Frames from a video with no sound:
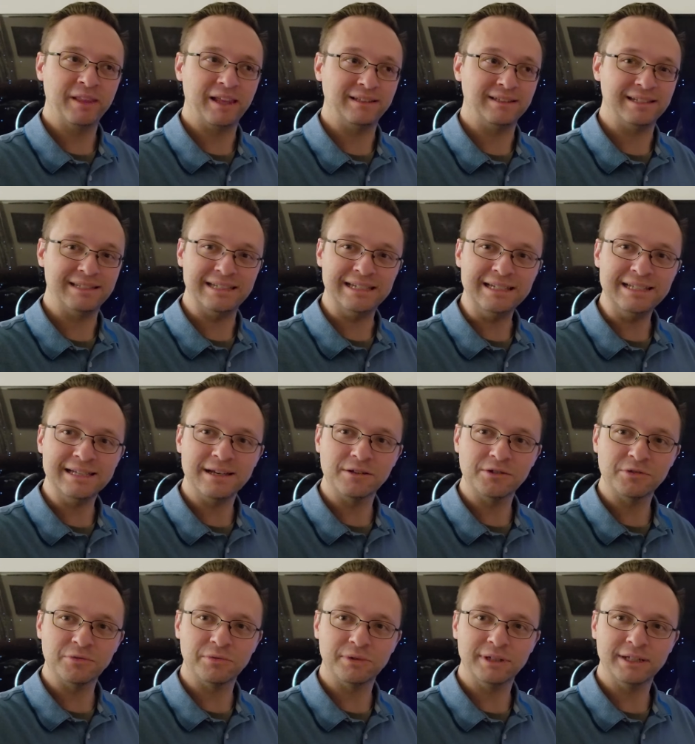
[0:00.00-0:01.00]
Like the
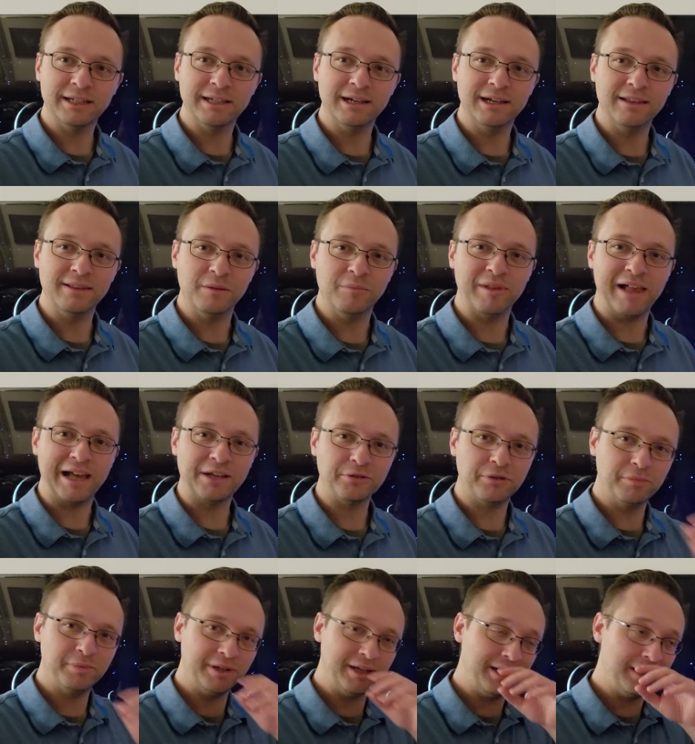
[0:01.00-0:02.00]
details were really good and the
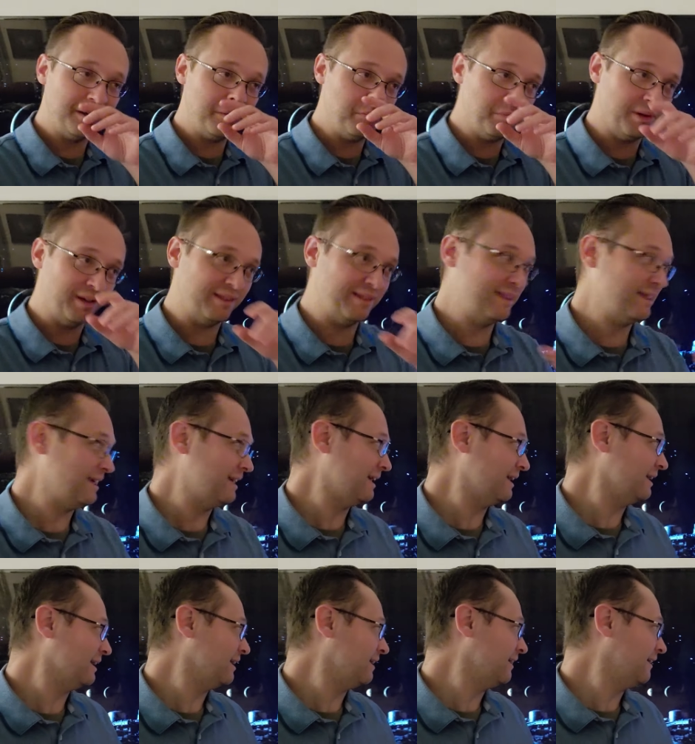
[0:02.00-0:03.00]
blacks were pretty good, but
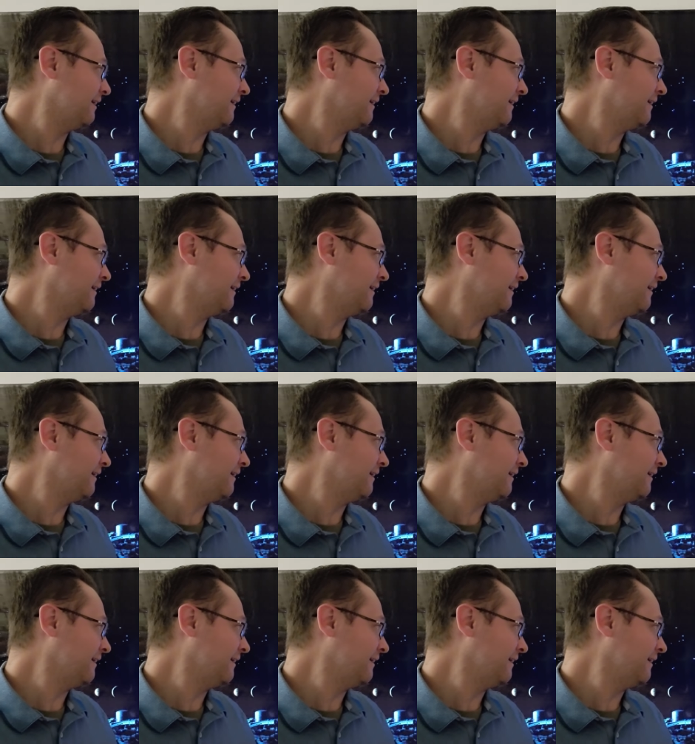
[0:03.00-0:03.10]
the